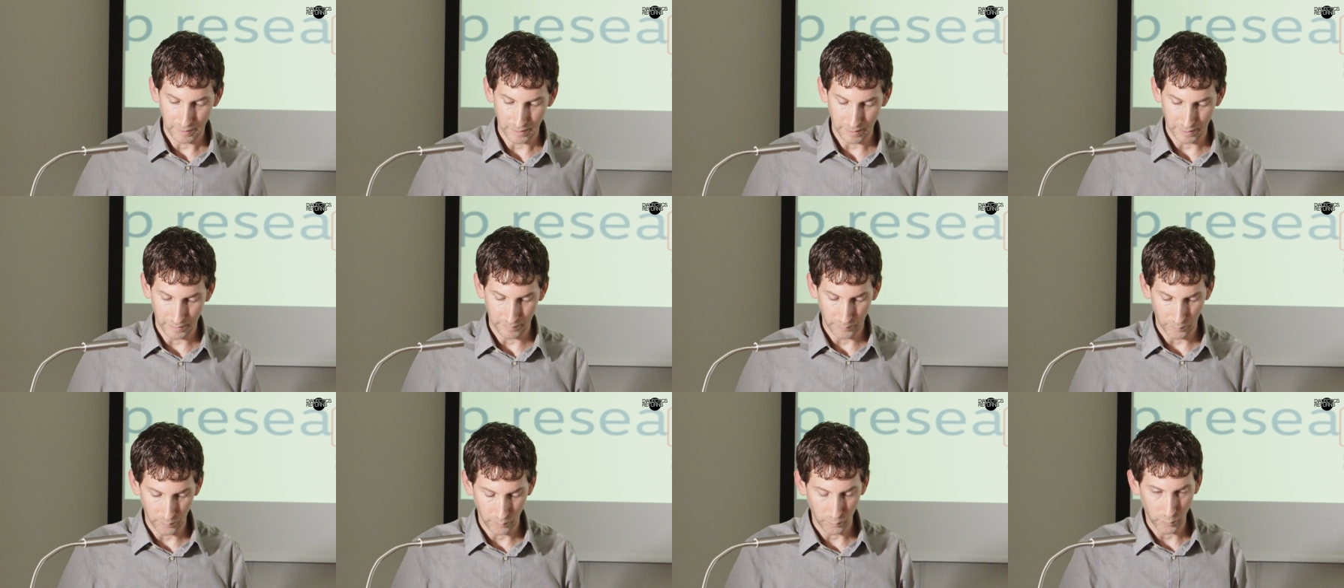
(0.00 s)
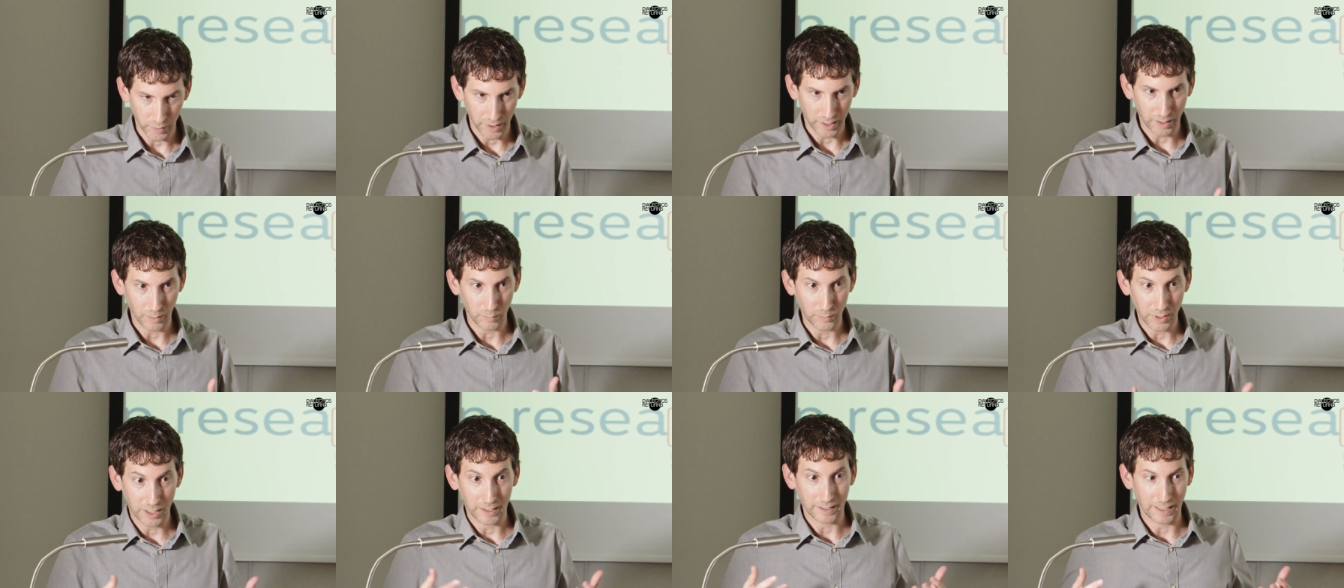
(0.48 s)
um,
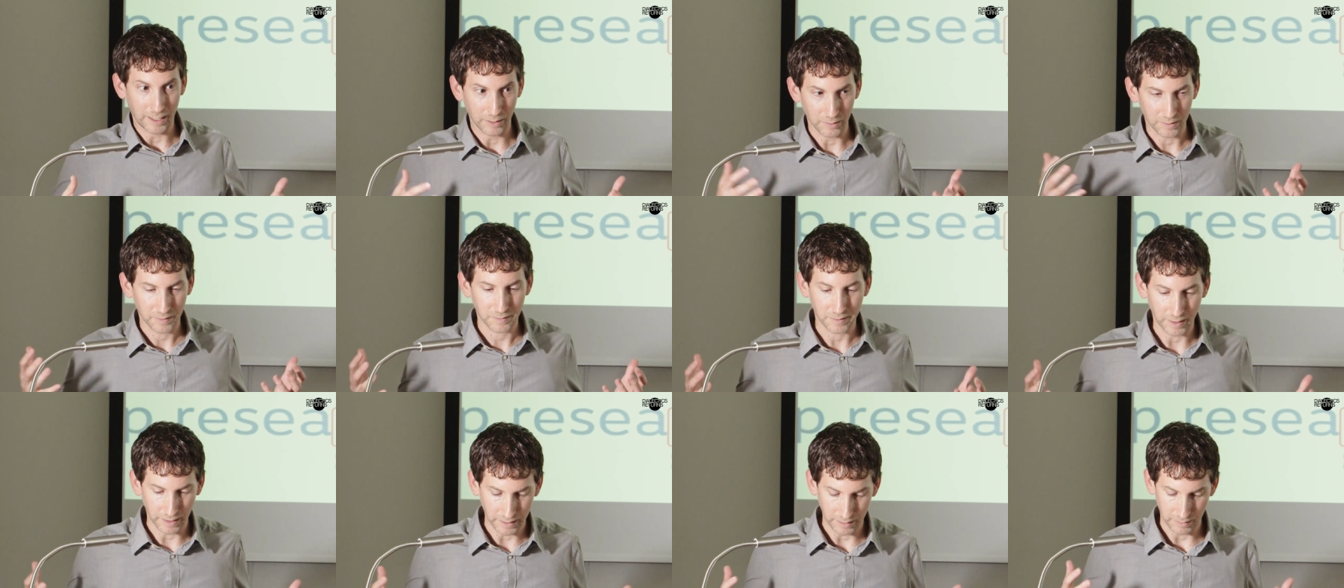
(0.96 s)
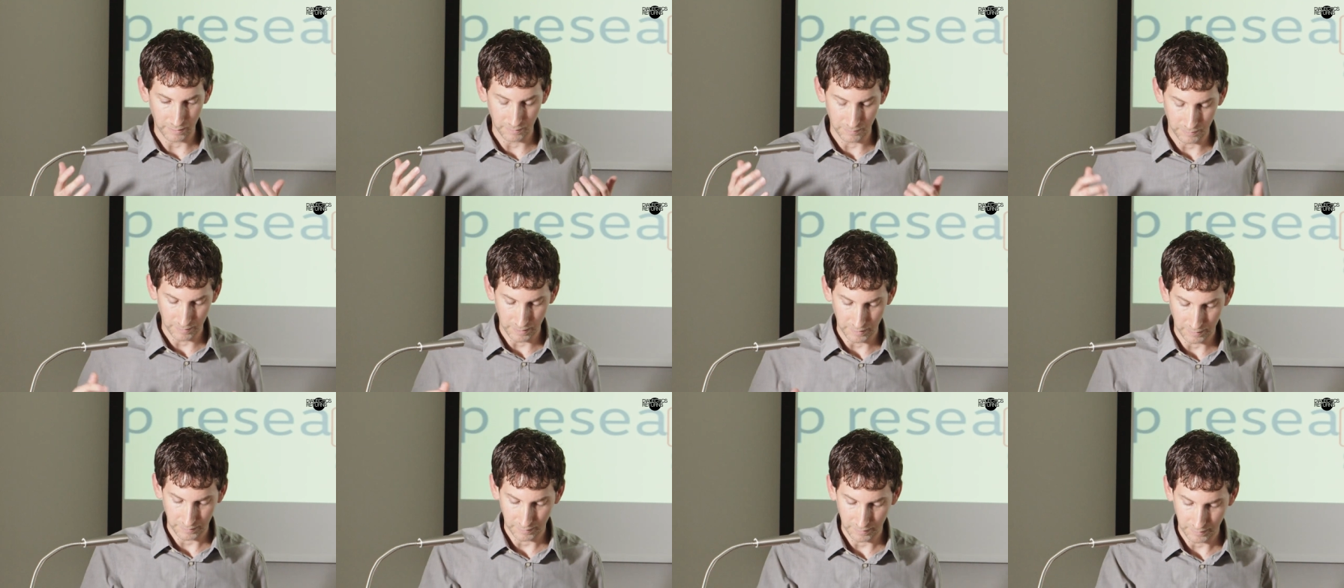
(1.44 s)
without being outside of
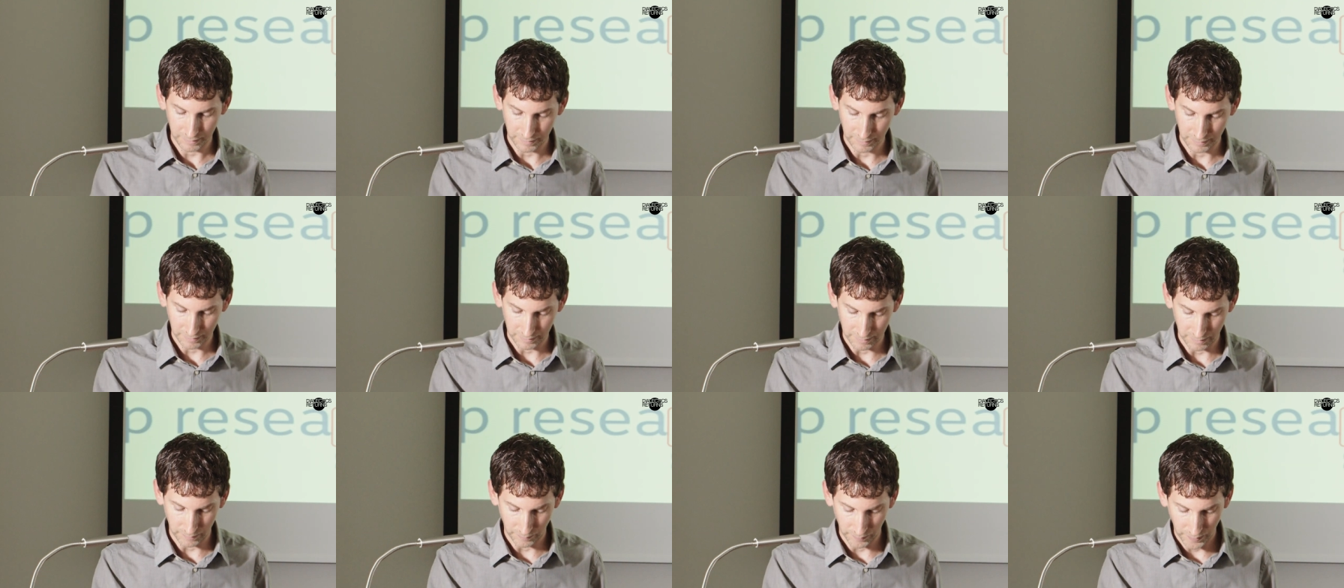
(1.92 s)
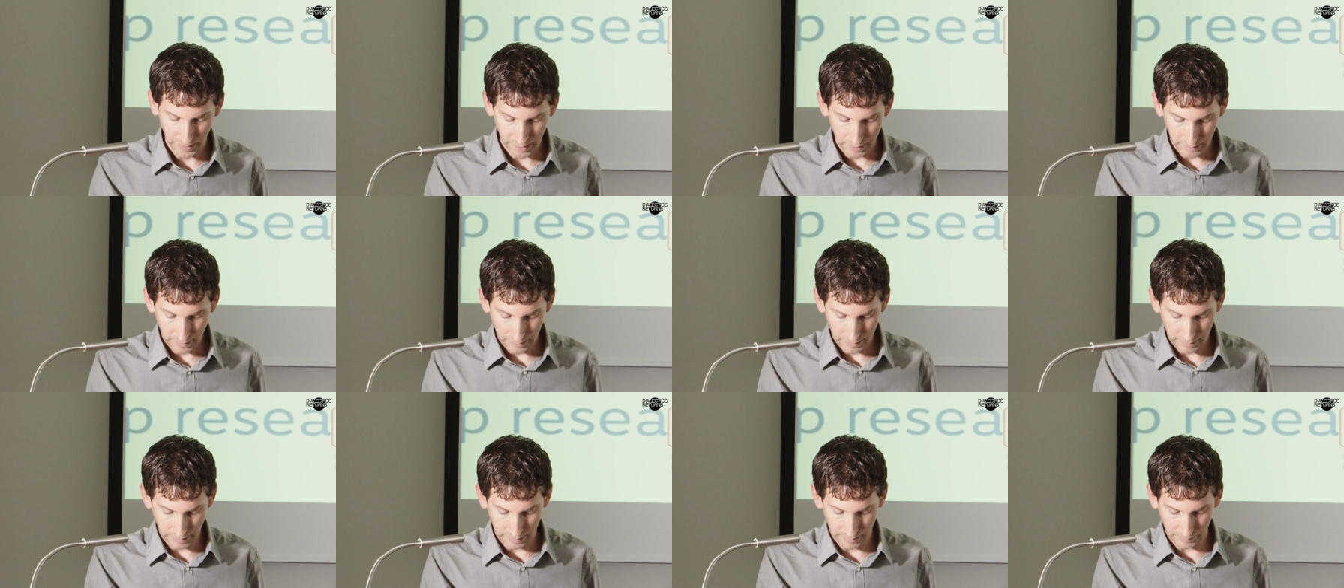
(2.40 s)
this system.
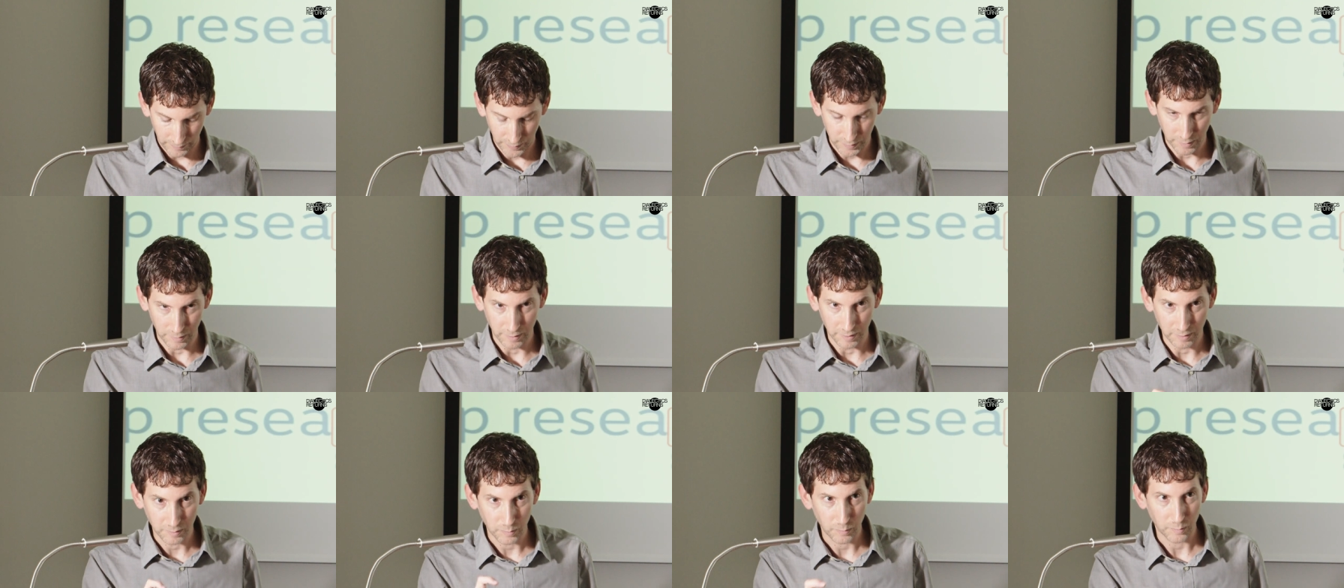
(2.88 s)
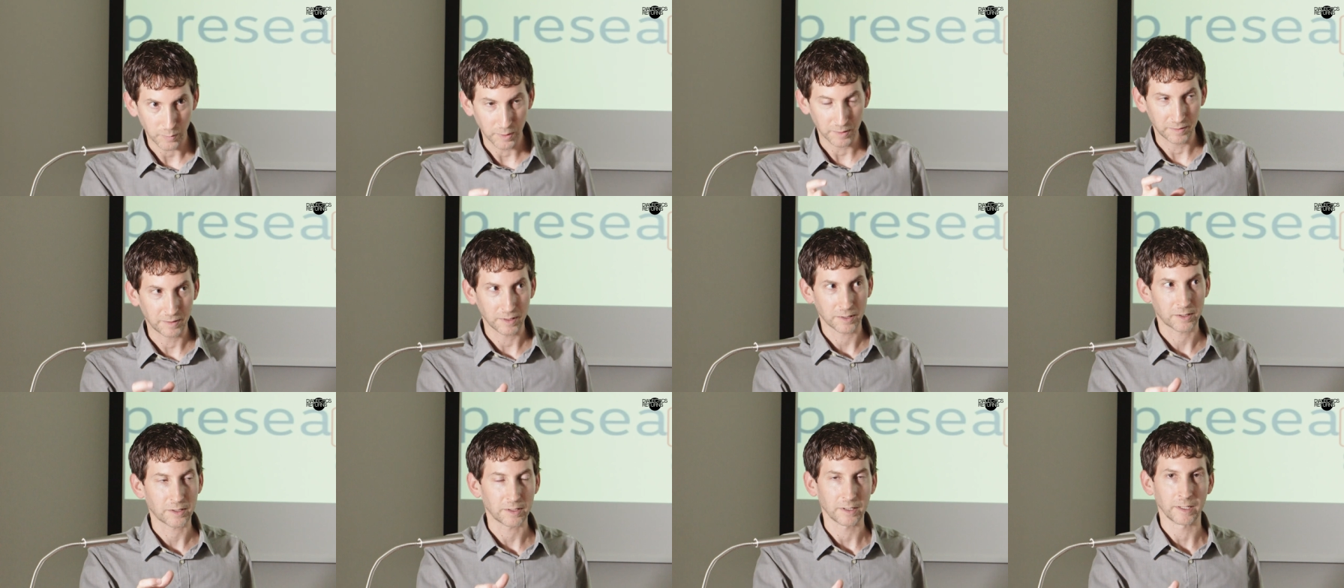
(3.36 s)
Um, so this
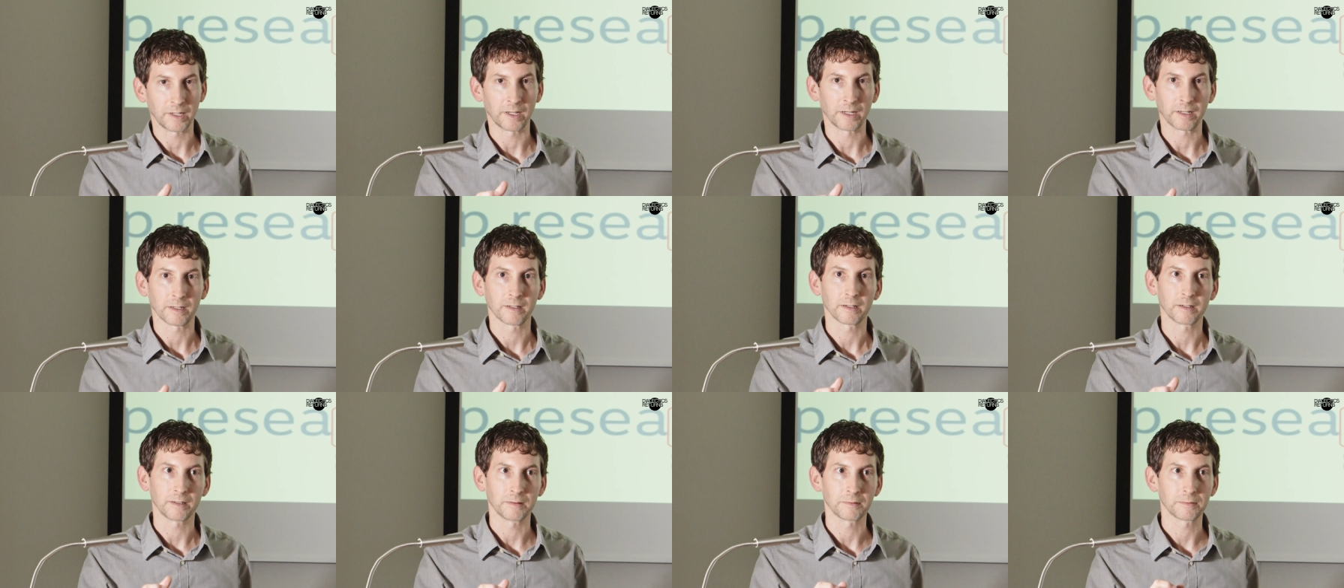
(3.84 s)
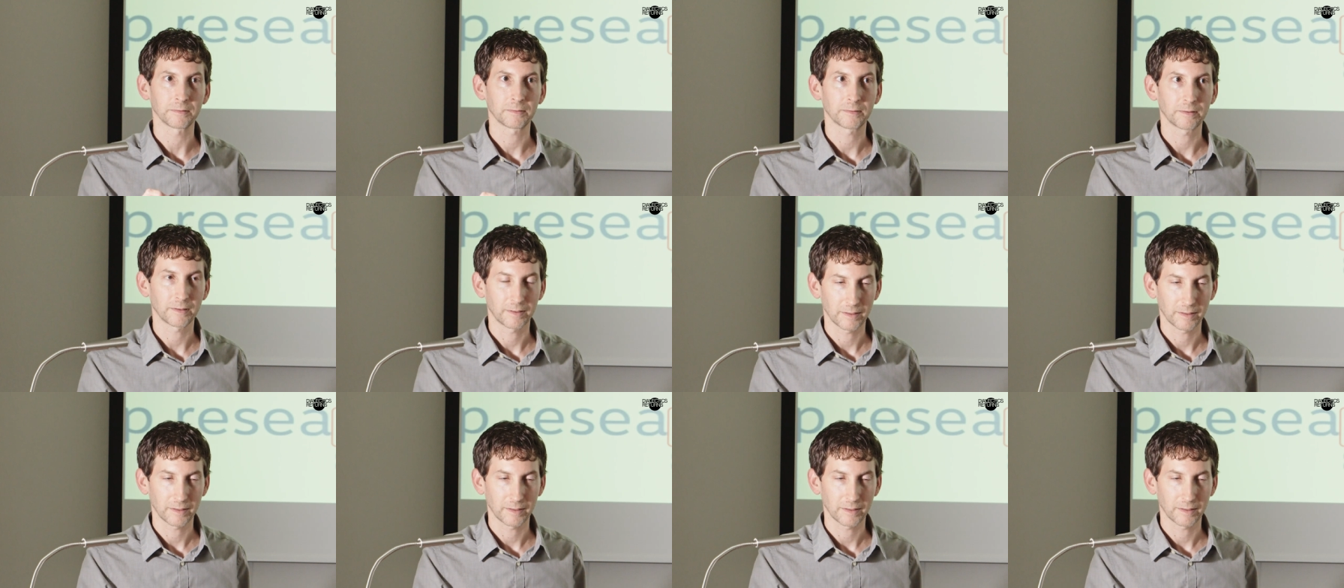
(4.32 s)
positioning of,